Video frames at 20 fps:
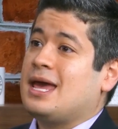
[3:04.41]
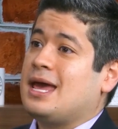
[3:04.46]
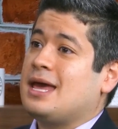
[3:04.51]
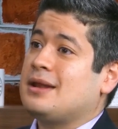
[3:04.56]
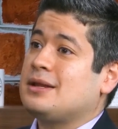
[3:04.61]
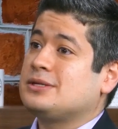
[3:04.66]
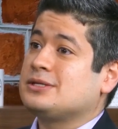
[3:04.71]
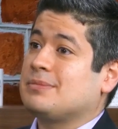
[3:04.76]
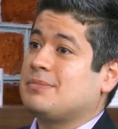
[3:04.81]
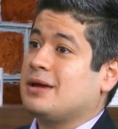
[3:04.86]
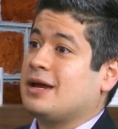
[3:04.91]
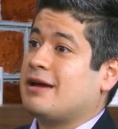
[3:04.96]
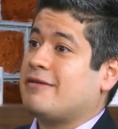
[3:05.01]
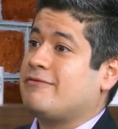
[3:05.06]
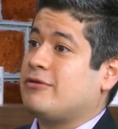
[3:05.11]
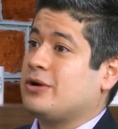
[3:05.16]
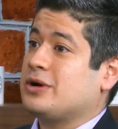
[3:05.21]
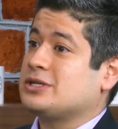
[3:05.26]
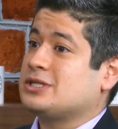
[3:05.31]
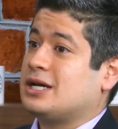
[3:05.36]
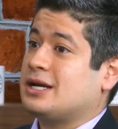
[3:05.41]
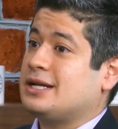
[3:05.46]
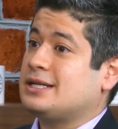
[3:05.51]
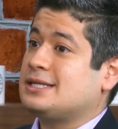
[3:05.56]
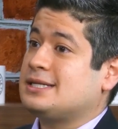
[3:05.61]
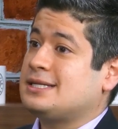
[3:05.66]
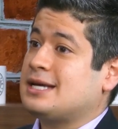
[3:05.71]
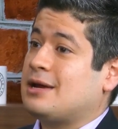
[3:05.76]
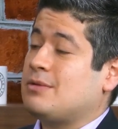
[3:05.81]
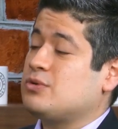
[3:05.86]
And something I focused on
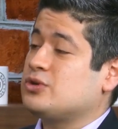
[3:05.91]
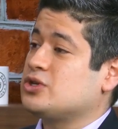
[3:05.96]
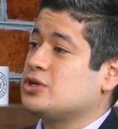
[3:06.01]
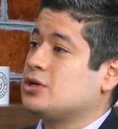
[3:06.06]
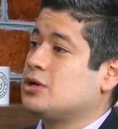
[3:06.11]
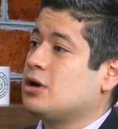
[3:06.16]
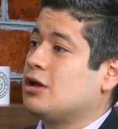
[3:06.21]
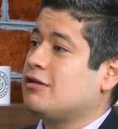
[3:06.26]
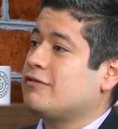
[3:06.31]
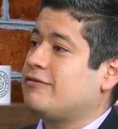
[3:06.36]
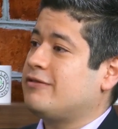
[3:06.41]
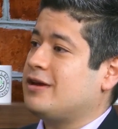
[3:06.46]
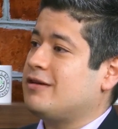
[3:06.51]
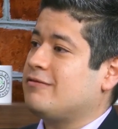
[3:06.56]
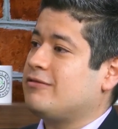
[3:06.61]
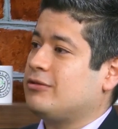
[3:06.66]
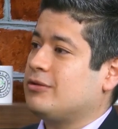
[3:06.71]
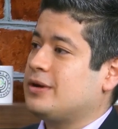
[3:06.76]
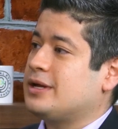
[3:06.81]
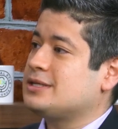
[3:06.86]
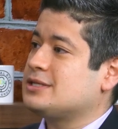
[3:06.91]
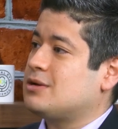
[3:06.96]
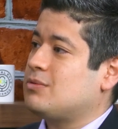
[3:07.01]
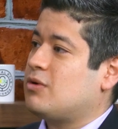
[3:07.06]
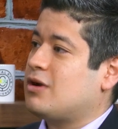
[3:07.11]
instead was Gulf influence.